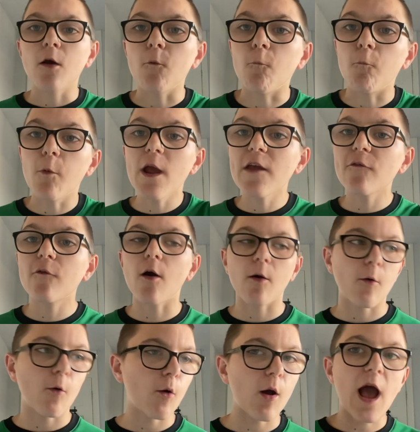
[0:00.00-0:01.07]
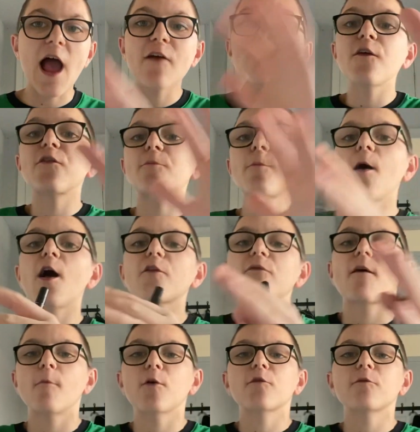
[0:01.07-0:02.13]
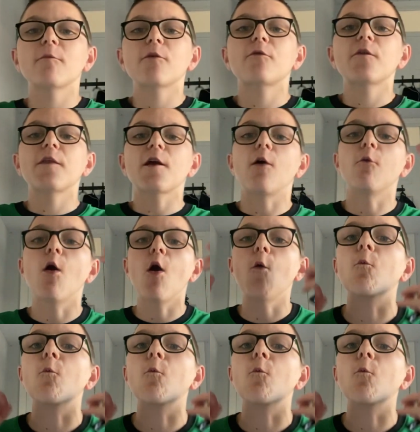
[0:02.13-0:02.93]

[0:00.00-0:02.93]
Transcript: We've got, every Spurs fan watching this video,